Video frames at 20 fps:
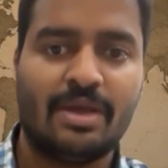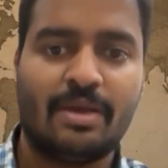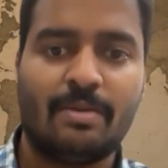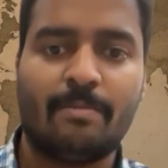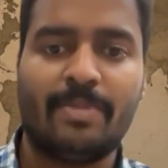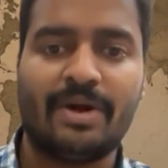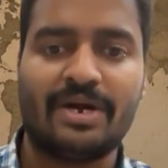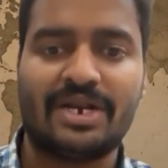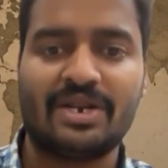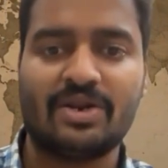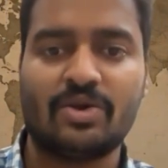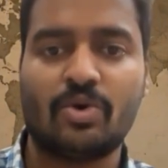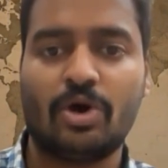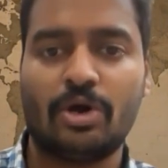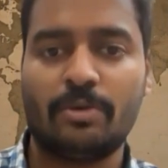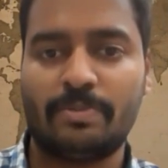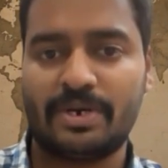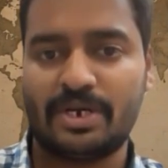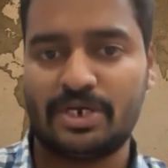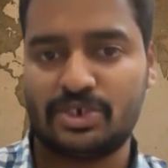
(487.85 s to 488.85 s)
But
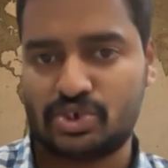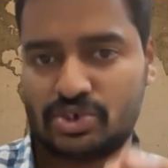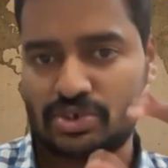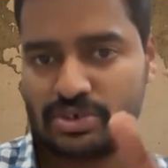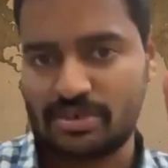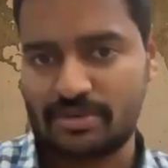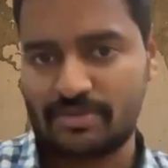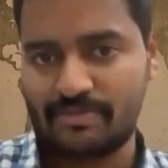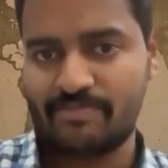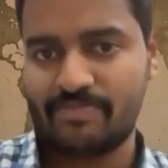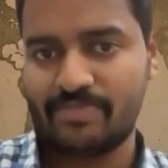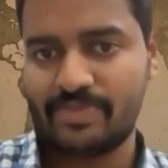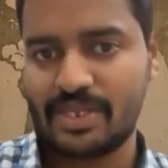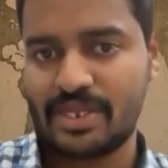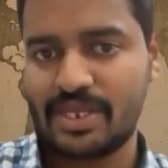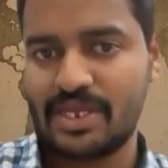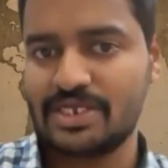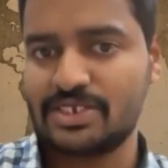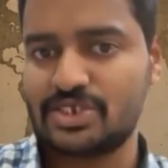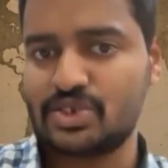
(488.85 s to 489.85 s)
incorporation
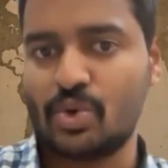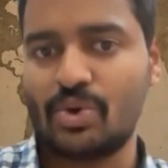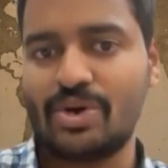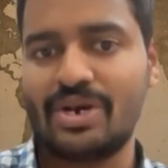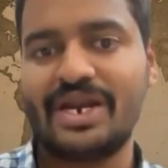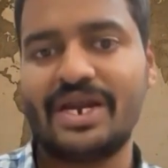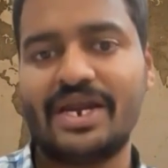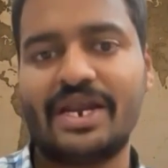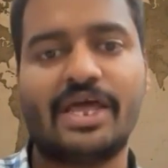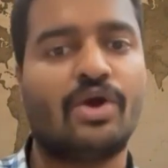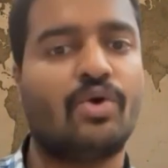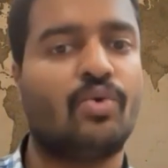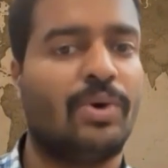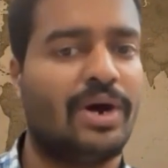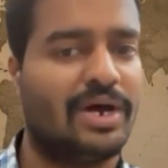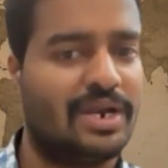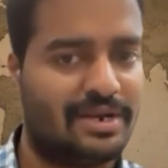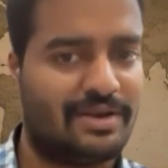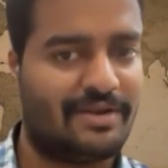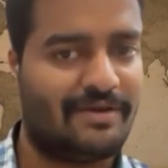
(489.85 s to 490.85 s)
is only day
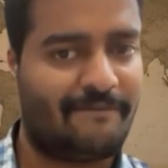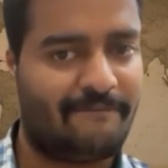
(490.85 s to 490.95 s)
one.